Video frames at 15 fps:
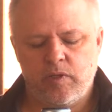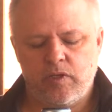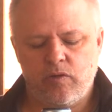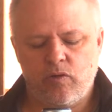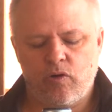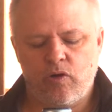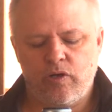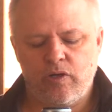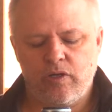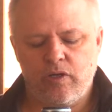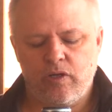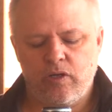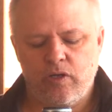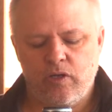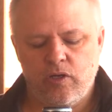but Lord,
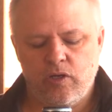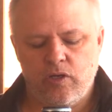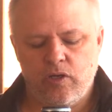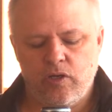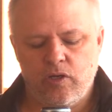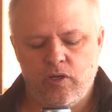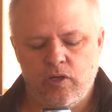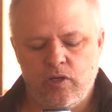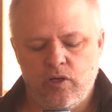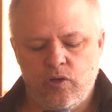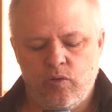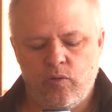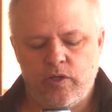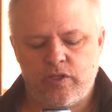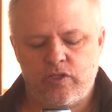
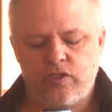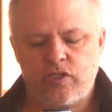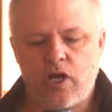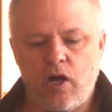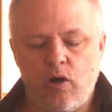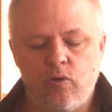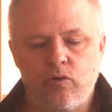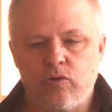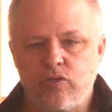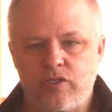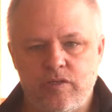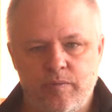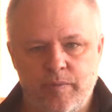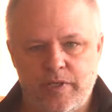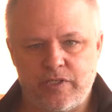with total
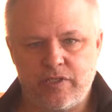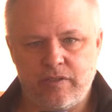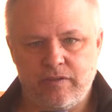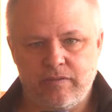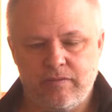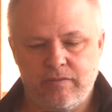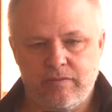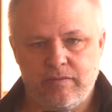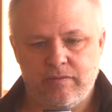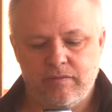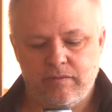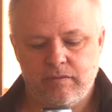submission.